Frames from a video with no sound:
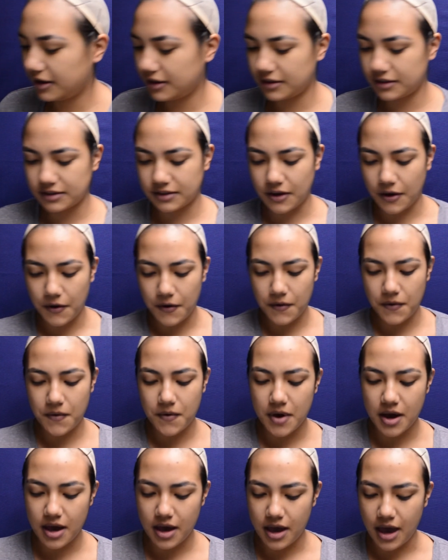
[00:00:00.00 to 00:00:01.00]

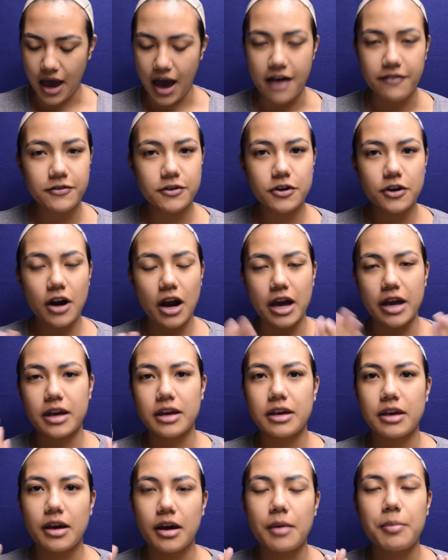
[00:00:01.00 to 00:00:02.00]
So after
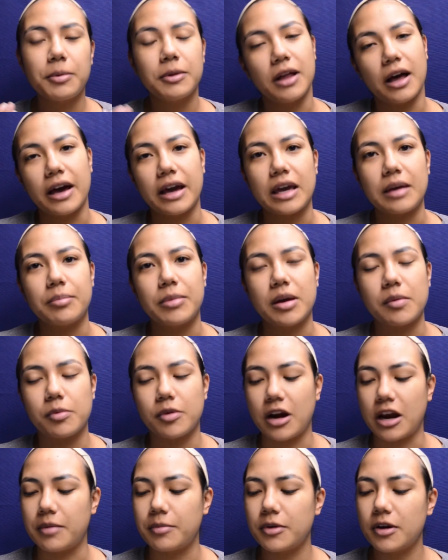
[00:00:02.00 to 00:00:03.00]
I apply my
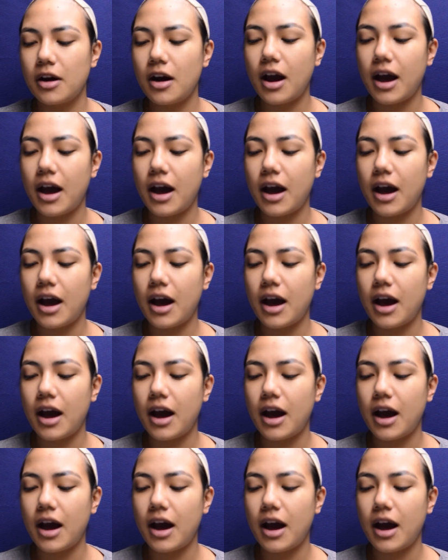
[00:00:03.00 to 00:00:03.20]
primer,